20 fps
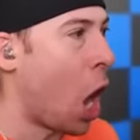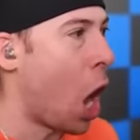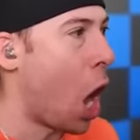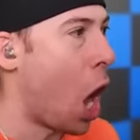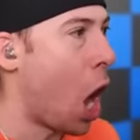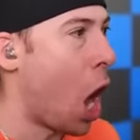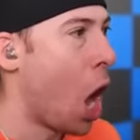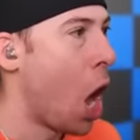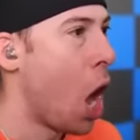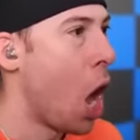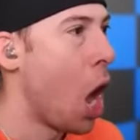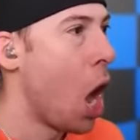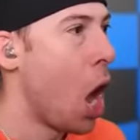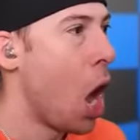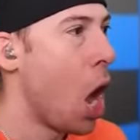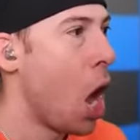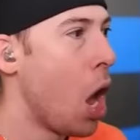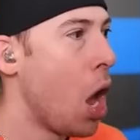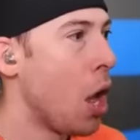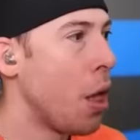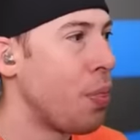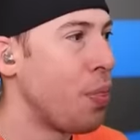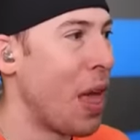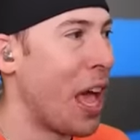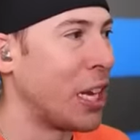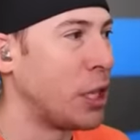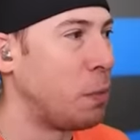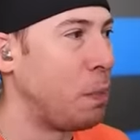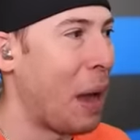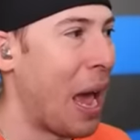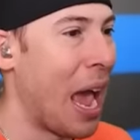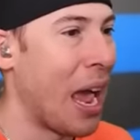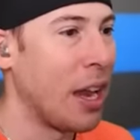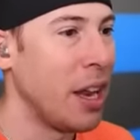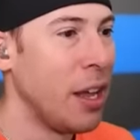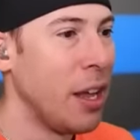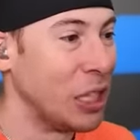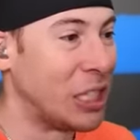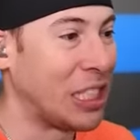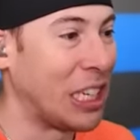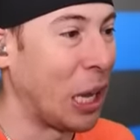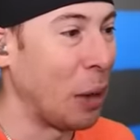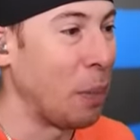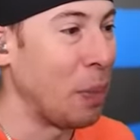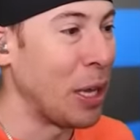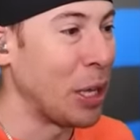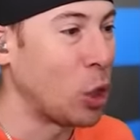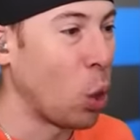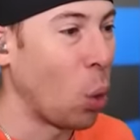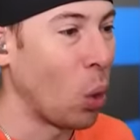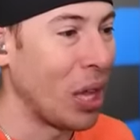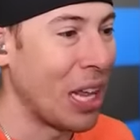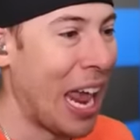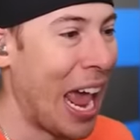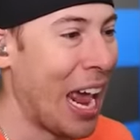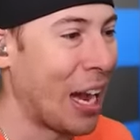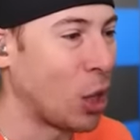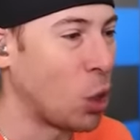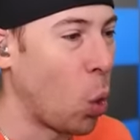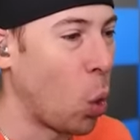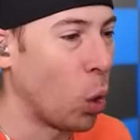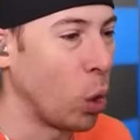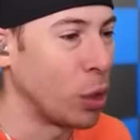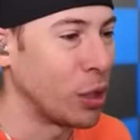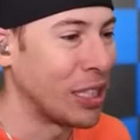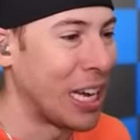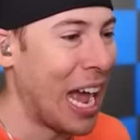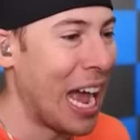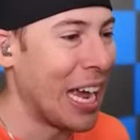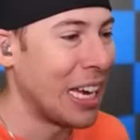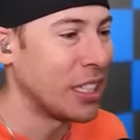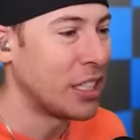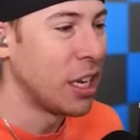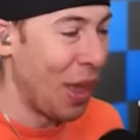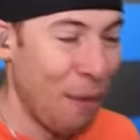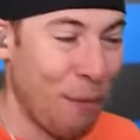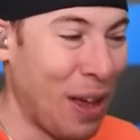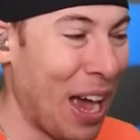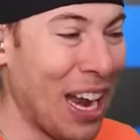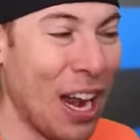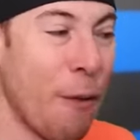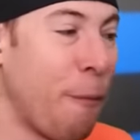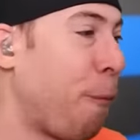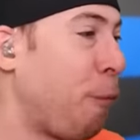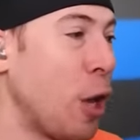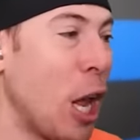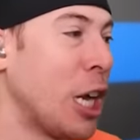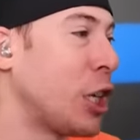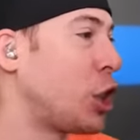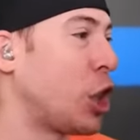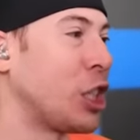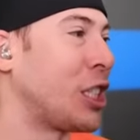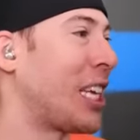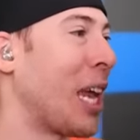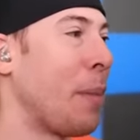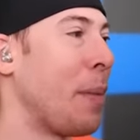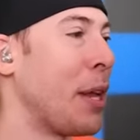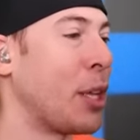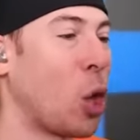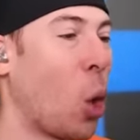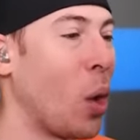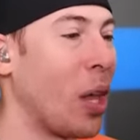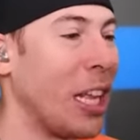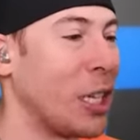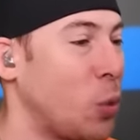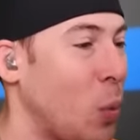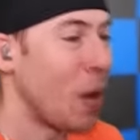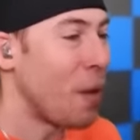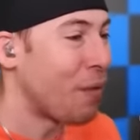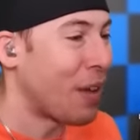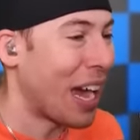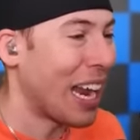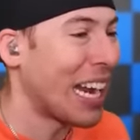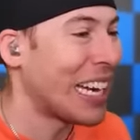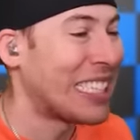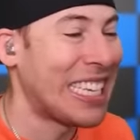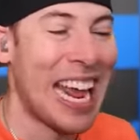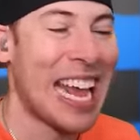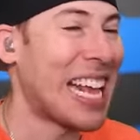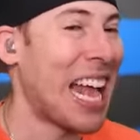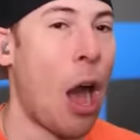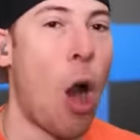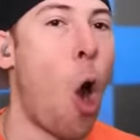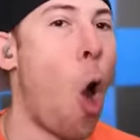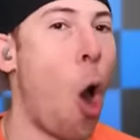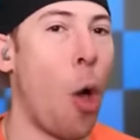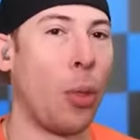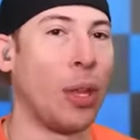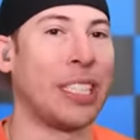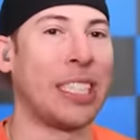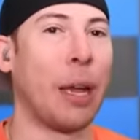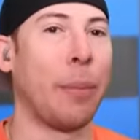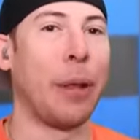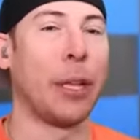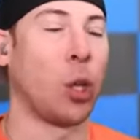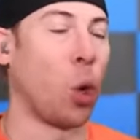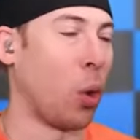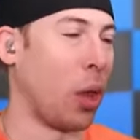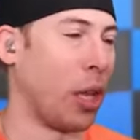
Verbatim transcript: Uh that's bad. The Skibidi Toilet headquarters, guys. They've got to flush the Skibidi Toilets. We've got to take out all the Skibidi